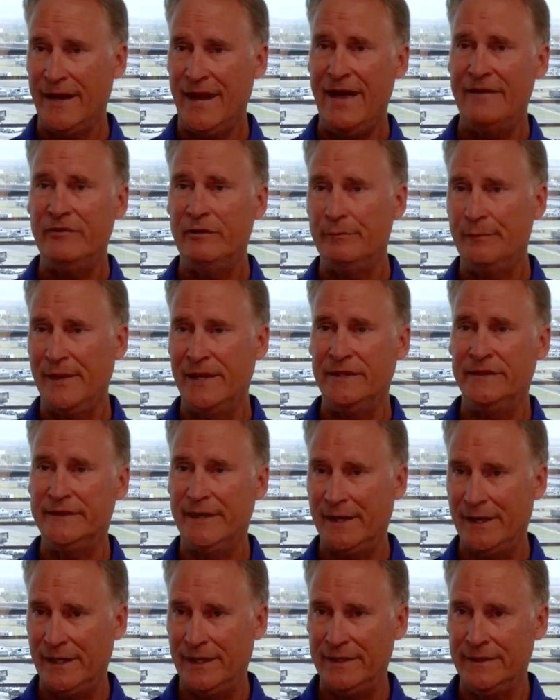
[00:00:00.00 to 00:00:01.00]
that haven't
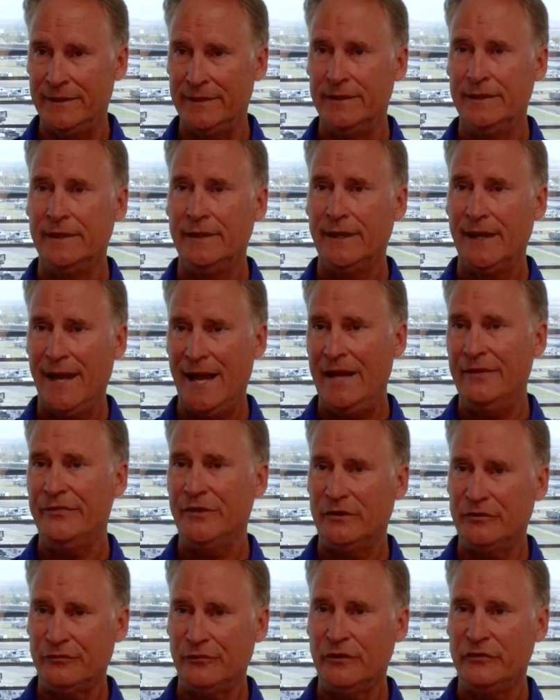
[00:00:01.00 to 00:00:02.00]
been done
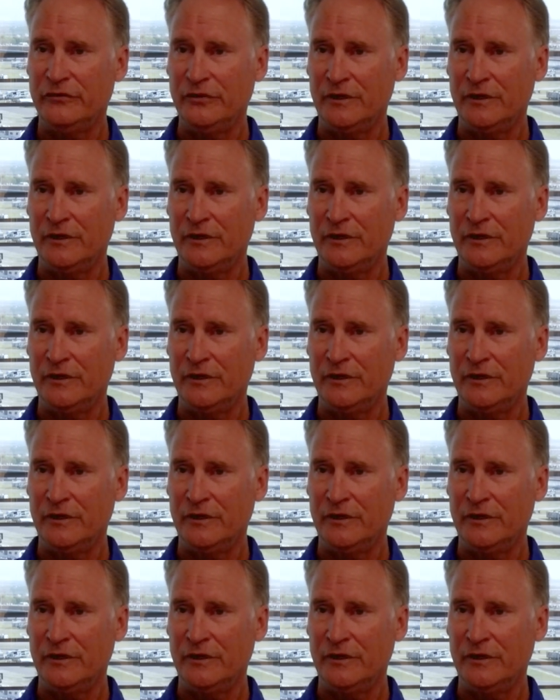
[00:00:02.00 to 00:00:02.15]
at this